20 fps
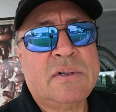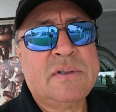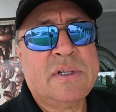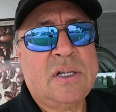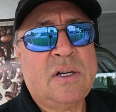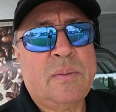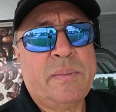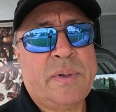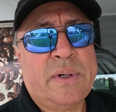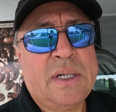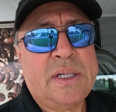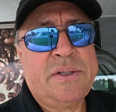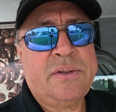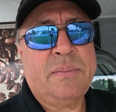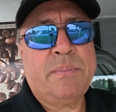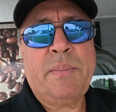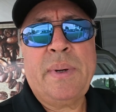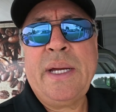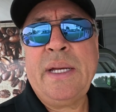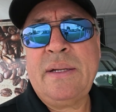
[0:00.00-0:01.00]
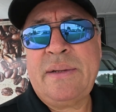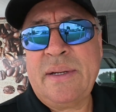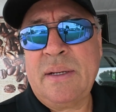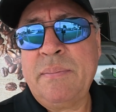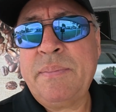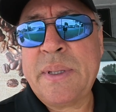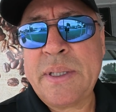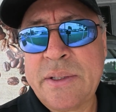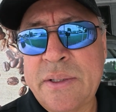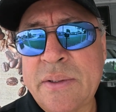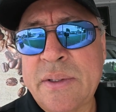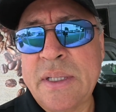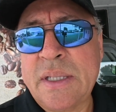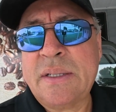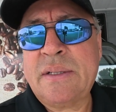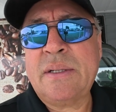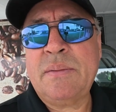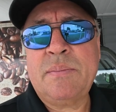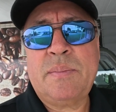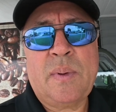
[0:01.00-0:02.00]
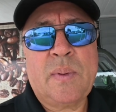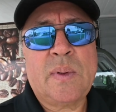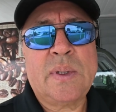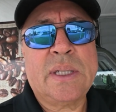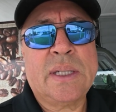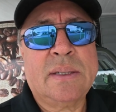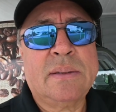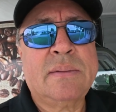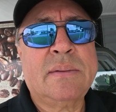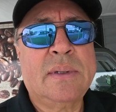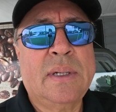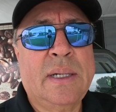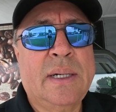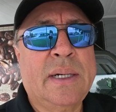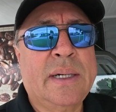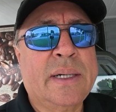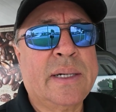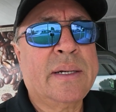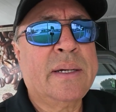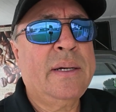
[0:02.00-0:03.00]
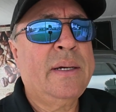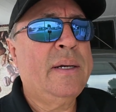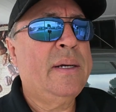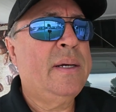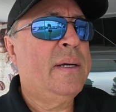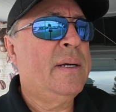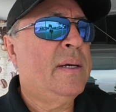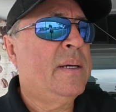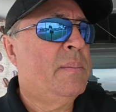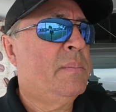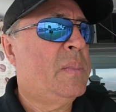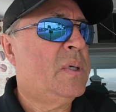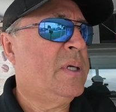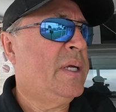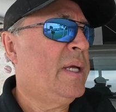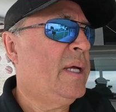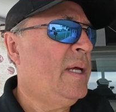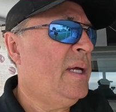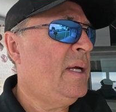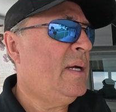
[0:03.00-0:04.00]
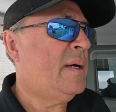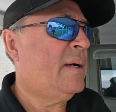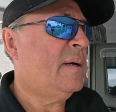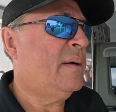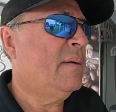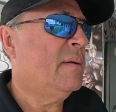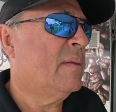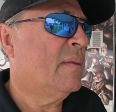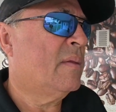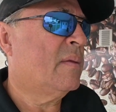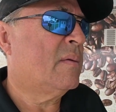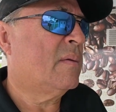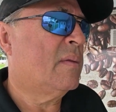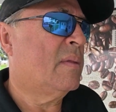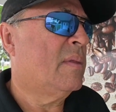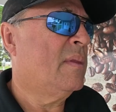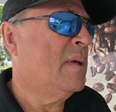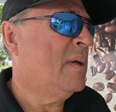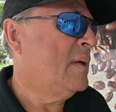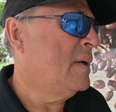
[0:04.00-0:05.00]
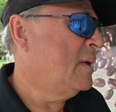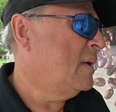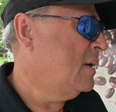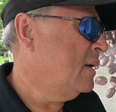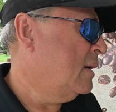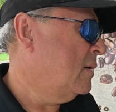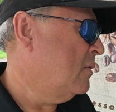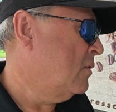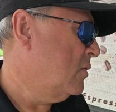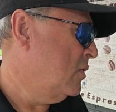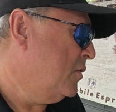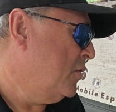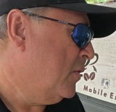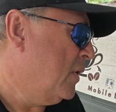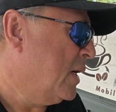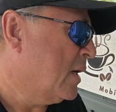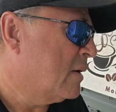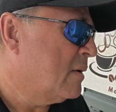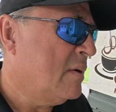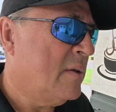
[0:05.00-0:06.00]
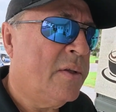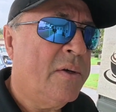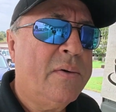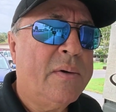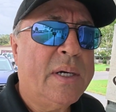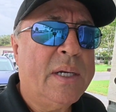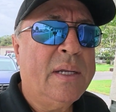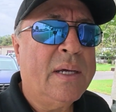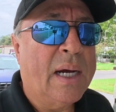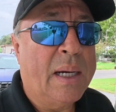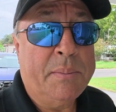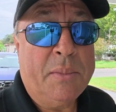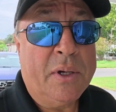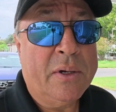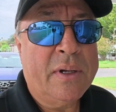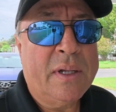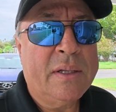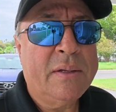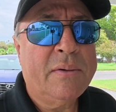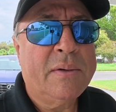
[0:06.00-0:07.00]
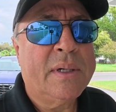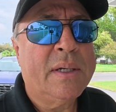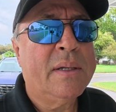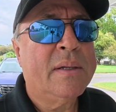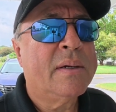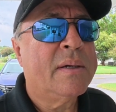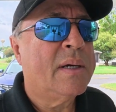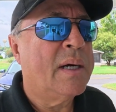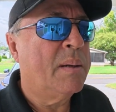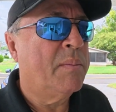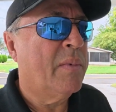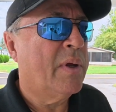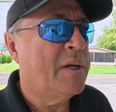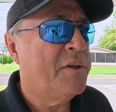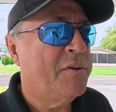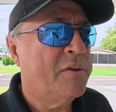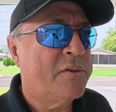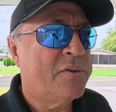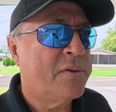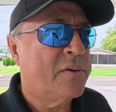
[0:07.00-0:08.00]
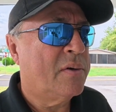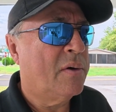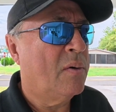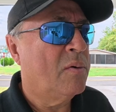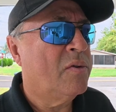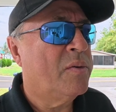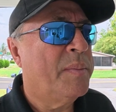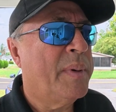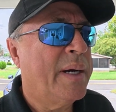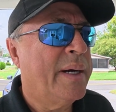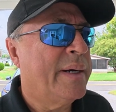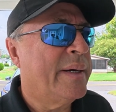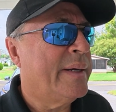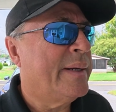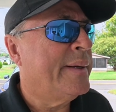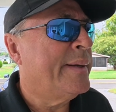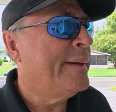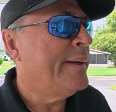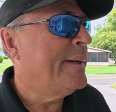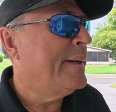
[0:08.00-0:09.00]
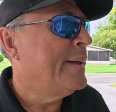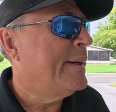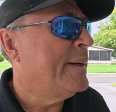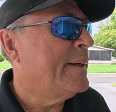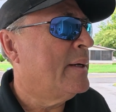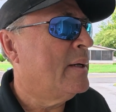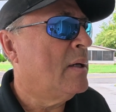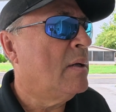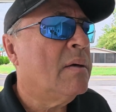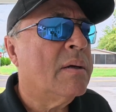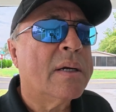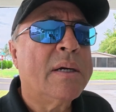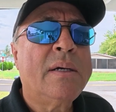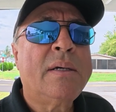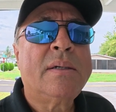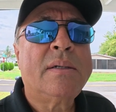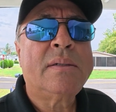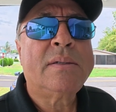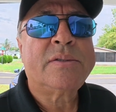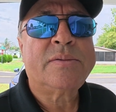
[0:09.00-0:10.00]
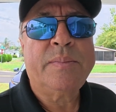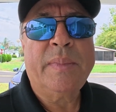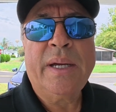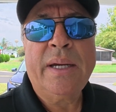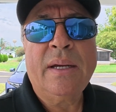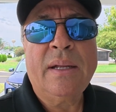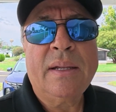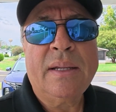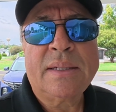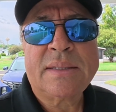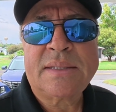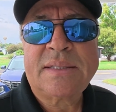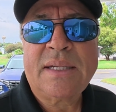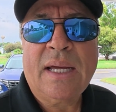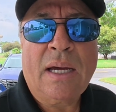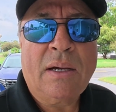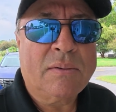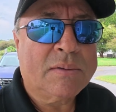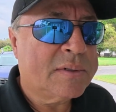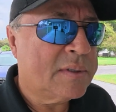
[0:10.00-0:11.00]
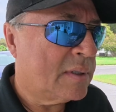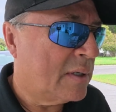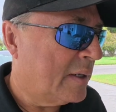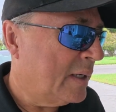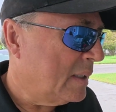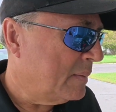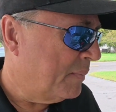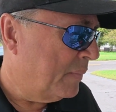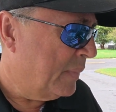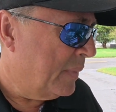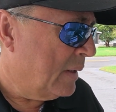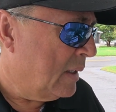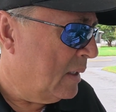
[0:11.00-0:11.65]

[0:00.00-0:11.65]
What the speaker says: roasting operation, bean temperature is important. But in here, although I could do it, I'm not gonna do it. I'm gonna just roast by look, smell, and sounds. All right.